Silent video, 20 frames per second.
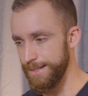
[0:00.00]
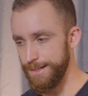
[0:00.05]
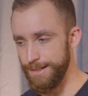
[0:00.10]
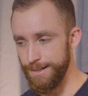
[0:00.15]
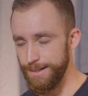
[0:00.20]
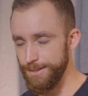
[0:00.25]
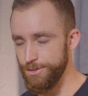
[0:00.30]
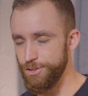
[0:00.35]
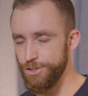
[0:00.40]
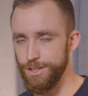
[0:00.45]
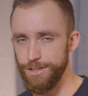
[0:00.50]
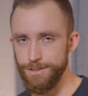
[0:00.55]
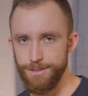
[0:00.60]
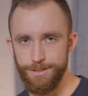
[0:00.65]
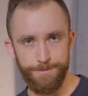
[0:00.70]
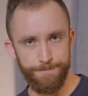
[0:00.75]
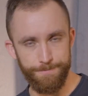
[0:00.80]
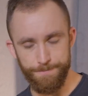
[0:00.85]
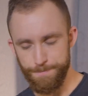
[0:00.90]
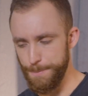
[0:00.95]
And it's
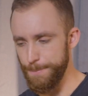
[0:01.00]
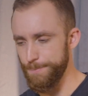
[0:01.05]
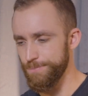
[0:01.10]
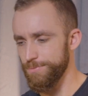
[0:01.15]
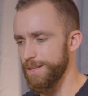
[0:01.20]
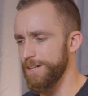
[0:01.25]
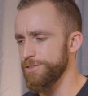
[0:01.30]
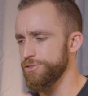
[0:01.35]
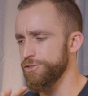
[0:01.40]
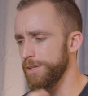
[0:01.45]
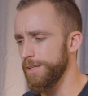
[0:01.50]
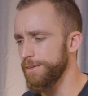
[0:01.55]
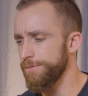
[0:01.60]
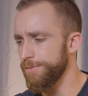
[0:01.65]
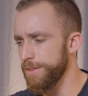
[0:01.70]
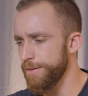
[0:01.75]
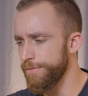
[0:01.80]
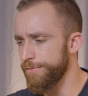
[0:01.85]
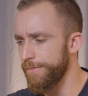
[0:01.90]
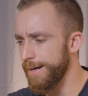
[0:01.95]
just, it's really
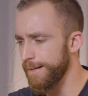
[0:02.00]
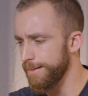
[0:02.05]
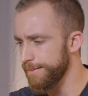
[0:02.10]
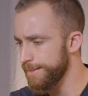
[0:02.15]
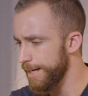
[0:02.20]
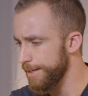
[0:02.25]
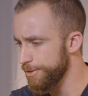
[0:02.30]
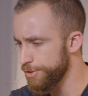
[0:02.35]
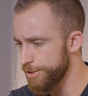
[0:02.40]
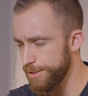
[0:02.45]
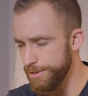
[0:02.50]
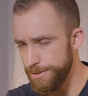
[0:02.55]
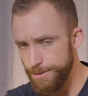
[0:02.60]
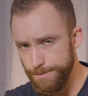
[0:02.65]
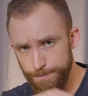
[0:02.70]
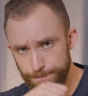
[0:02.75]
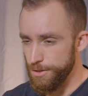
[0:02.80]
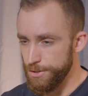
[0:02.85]
for the final touches.